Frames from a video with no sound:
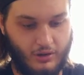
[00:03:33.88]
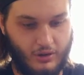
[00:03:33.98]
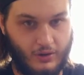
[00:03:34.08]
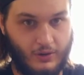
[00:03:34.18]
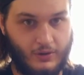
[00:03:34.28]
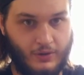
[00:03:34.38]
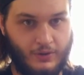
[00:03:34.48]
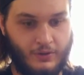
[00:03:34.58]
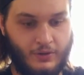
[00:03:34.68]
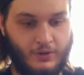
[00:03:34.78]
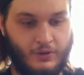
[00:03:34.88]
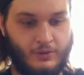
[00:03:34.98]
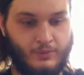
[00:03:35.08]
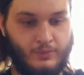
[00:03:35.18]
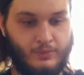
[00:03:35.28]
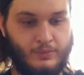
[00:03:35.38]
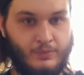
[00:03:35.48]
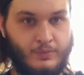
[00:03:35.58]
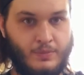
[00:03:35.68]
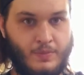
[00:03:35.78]

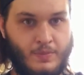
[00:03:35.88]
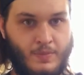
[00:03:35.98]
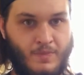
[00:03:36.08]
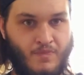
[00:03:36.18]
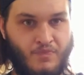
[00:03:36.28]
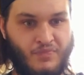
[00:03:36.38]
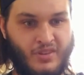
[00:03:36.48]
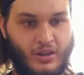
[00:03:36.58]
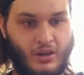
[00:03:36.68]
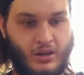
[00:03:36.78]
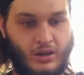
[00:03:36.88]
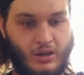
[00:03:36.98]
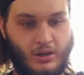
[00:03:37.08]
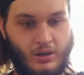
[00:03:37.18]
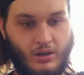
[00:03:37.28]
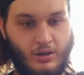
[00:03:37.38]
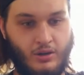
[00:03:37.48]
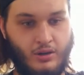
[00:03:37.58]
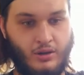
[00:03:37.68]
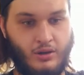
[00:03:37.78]

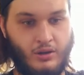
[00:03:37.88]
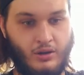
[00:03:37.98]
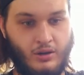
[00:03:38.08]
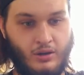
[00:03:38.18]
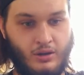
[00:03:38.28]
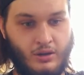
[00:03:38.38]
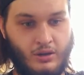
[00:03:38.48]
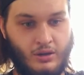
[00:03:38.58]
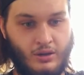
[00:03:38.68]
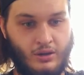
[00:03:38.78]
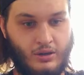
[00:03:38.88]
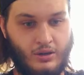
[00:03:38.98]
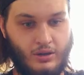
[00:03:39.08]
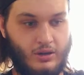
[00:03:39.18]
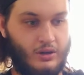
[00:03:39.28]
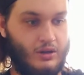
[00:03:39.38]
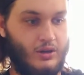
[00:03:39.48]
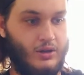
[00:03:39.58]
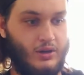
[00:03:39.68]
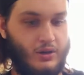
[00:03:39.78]

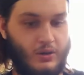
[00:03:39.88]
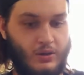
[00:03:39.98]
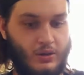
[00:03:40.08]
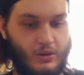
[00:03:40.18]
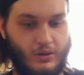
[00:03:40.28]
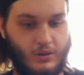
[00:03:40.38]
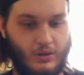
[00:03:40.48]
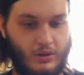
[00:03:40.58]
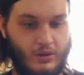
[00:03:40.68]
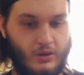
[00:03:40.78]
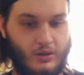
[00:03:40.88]
(no one is talking)